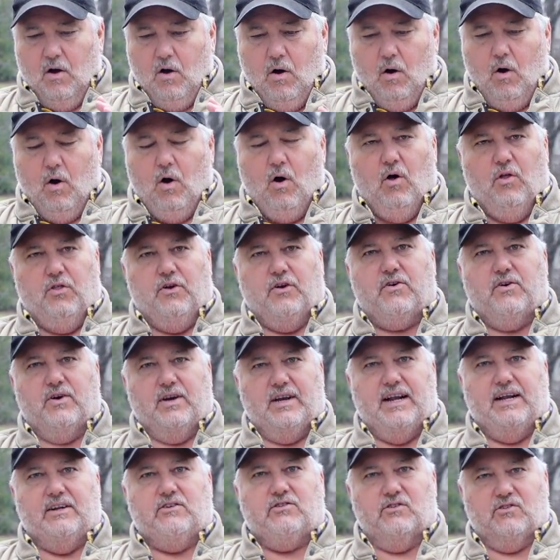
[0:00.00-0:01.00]
all the
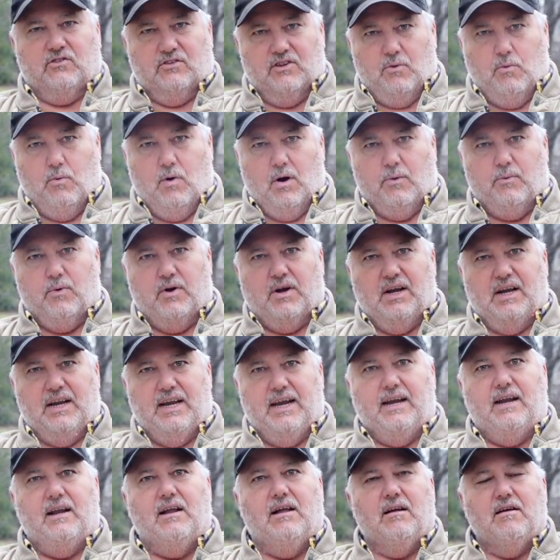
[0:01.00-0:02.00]
credentials that one would
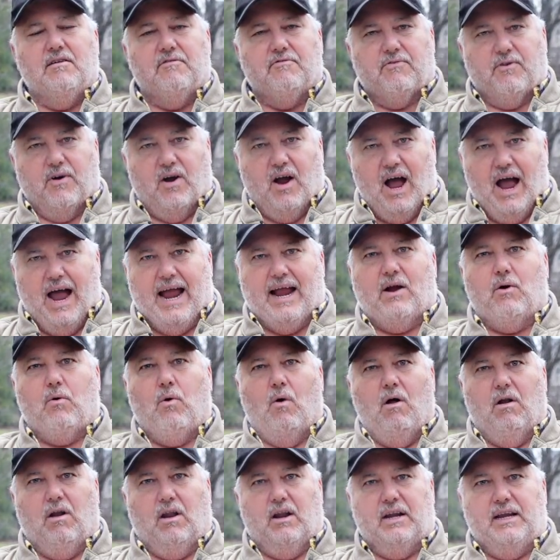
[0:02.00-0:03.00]
need for a high
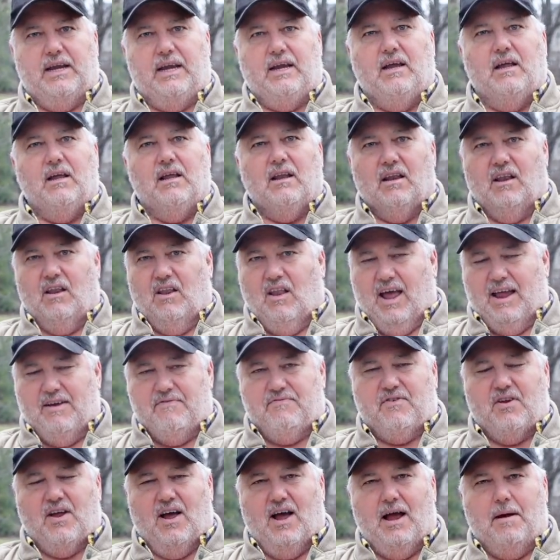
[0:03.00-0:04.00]
quality,
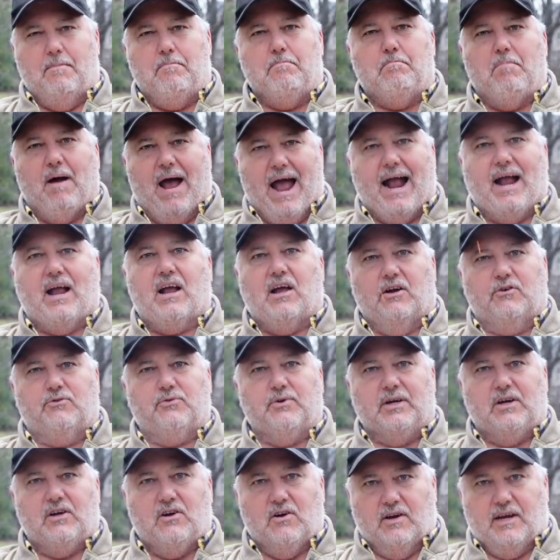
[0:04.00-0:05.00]
lifetime
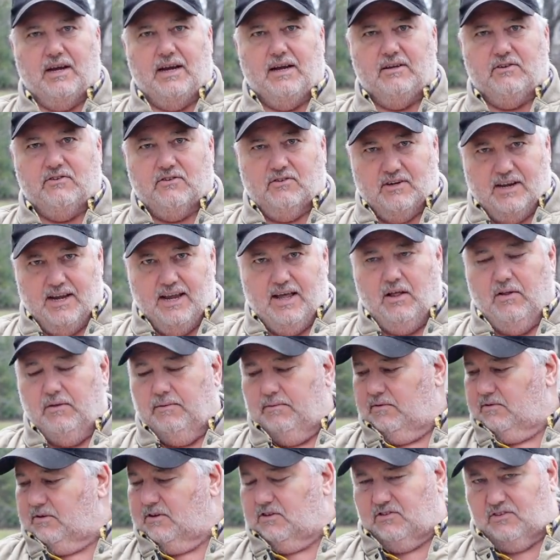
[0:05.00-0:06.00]
backcountry cooking skill,
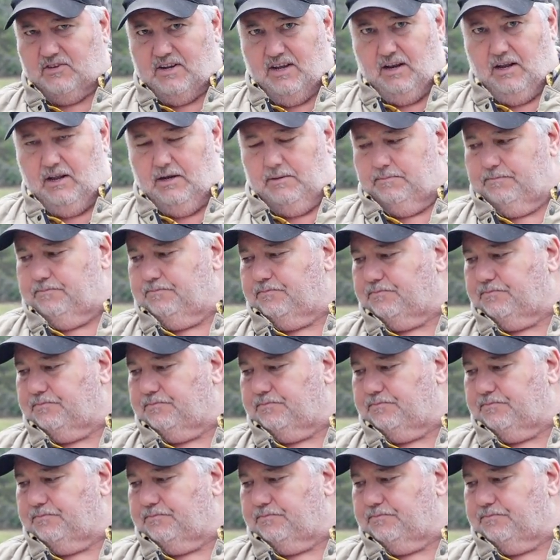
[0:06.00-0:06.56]
skillet.